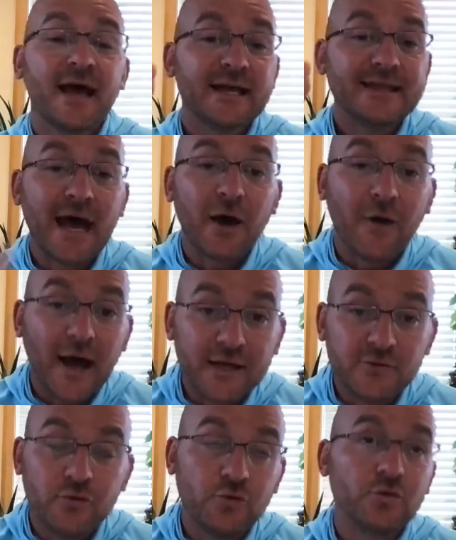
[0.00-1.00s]
Now, I
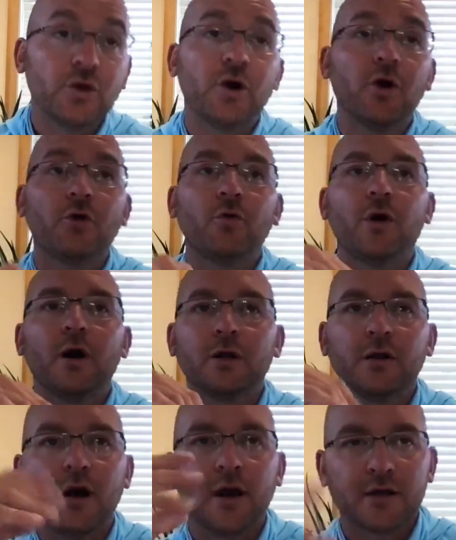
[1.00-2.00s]
do know a
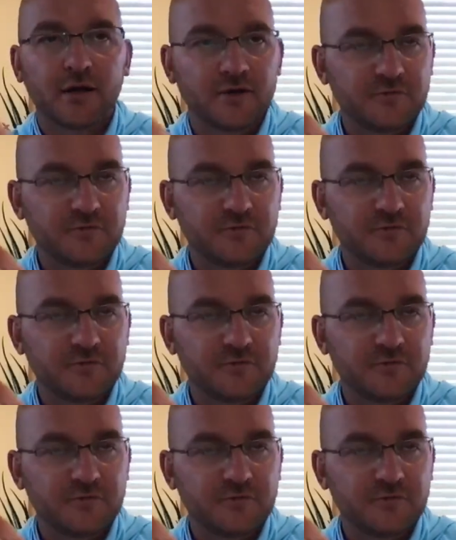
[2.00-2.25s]
lot of